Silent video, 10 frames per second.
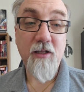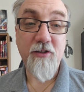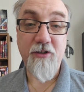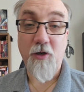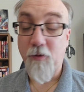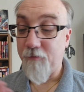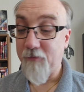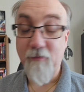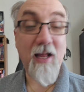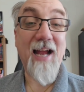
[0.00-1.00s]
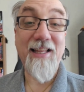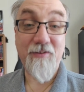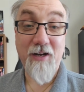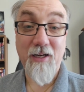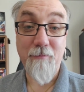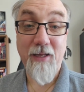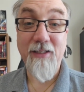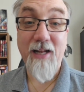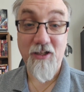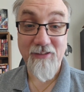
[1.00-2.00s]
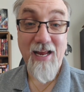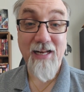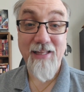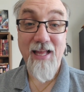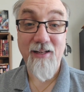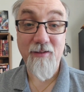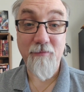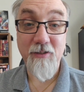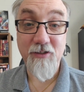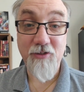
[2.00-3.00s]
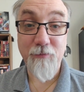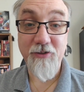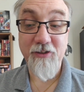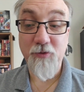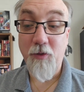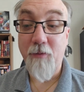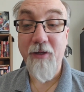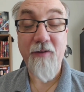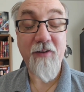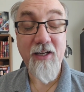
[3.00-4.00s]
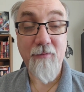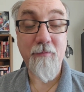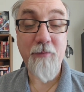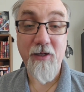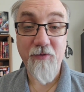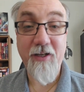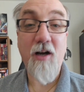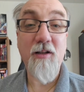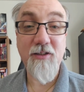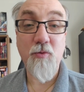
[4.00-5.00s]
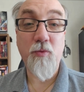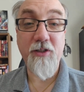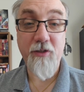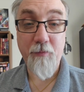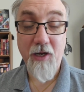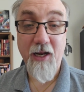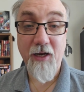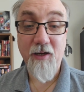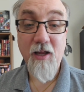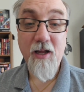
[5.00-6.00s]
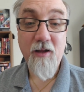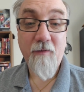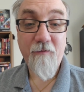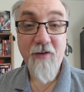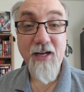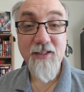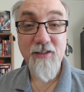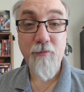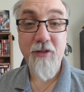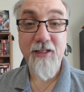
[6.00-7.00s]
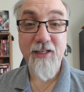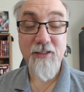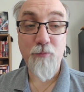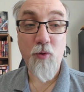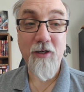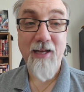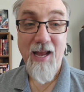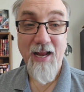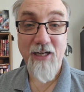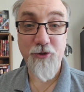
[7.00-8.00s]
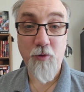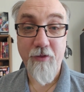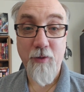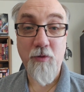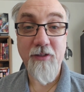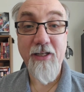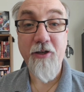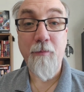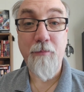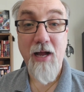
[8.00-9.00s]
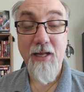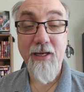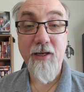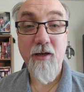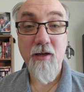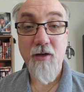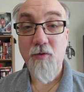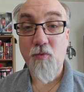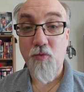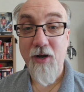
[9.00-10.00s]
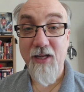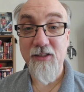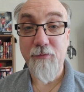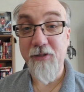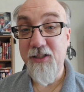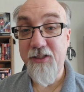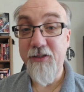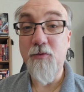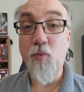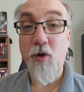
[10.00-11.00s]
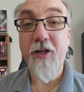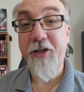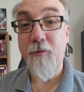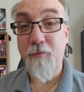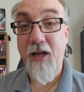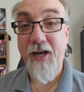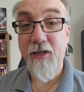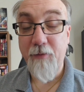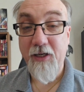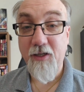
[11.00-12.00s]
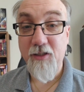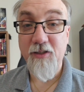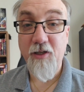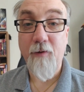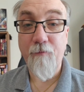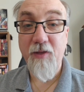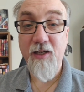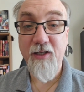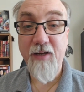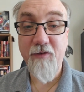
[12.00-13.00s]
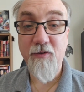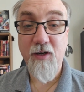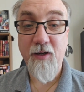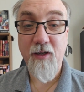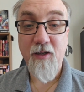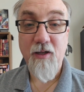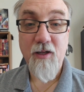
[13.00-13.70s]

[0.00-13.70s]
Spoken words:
So highly recommend it. I'll tag that in the description as well. But regardless of what you pick, find something that's more casual that will let your body rest but still work your mind, because you're even